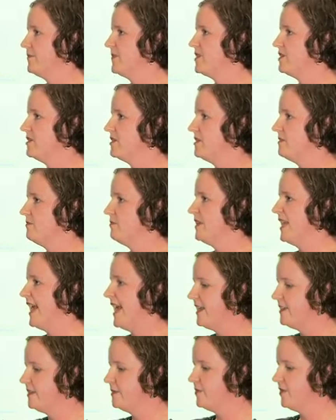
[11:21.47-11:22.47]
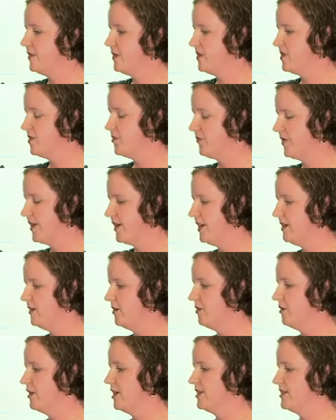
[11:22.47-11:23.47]
So can the person
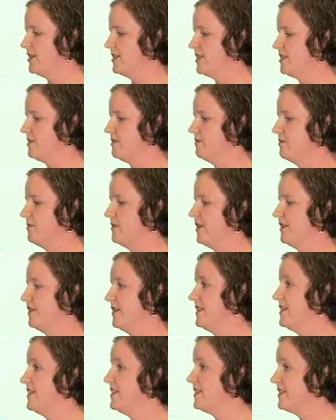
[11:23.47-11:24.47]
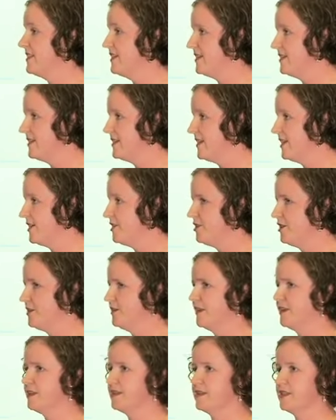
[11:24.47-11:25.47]
recognise that this is an
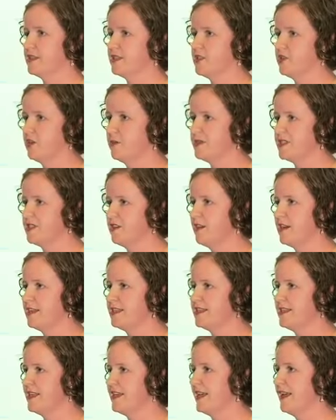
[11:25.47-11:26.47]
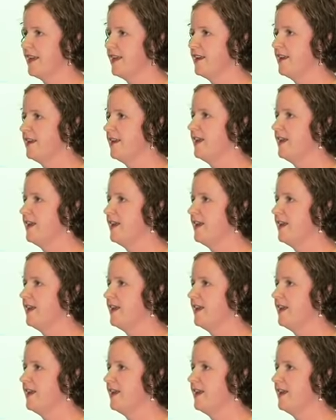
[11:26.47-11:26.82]
intersection, that there's stop signs there,